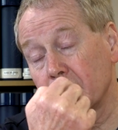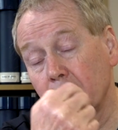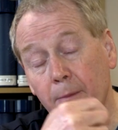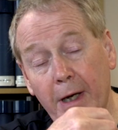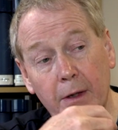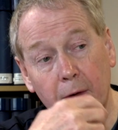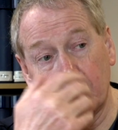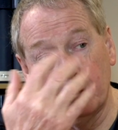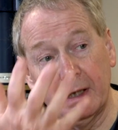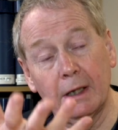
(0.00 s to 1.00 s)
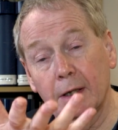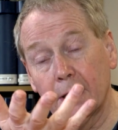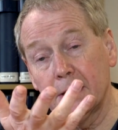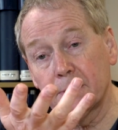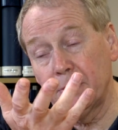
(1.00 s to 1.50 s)
So they might not
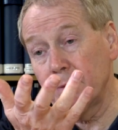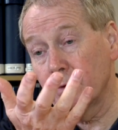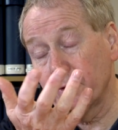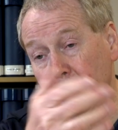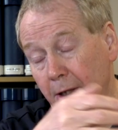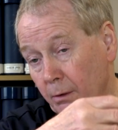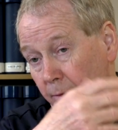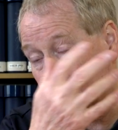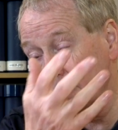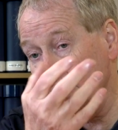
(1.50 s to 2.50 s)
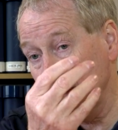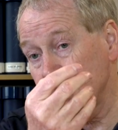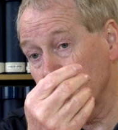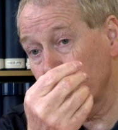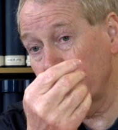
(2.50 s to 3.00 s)
recognise people, they might not
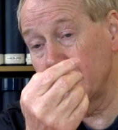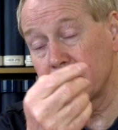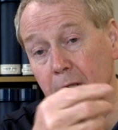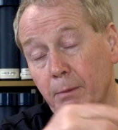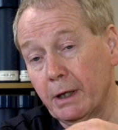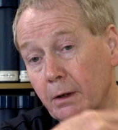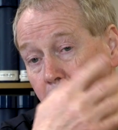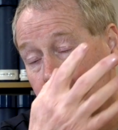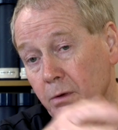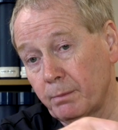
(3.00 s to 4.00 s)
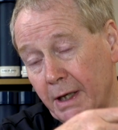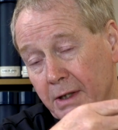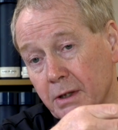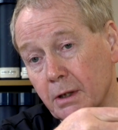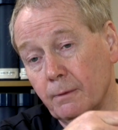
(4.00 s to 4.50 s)
recognise their friends, they might go into a
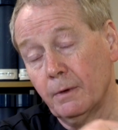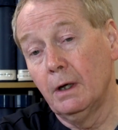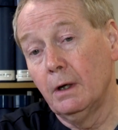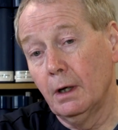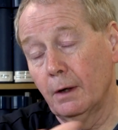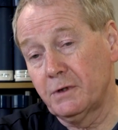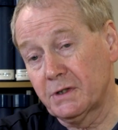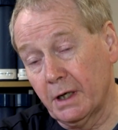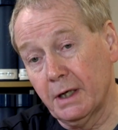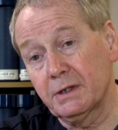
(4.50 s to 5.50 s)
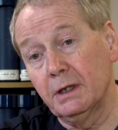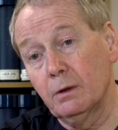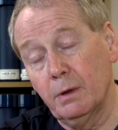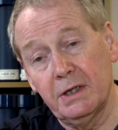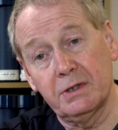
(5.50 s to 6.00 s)
pattern of just asking
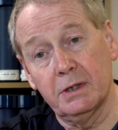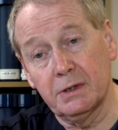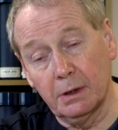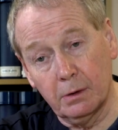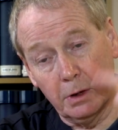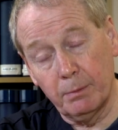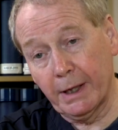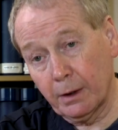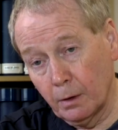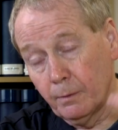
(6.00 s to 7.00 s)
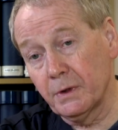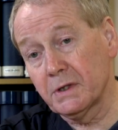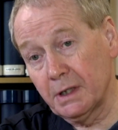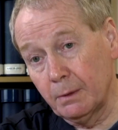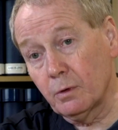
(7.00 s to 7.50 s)
questions and going back over
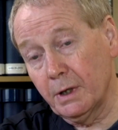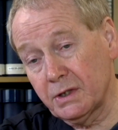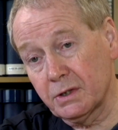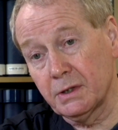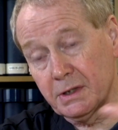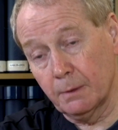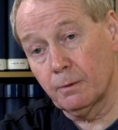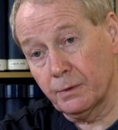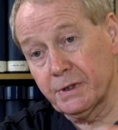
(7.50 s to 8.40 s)
the same question several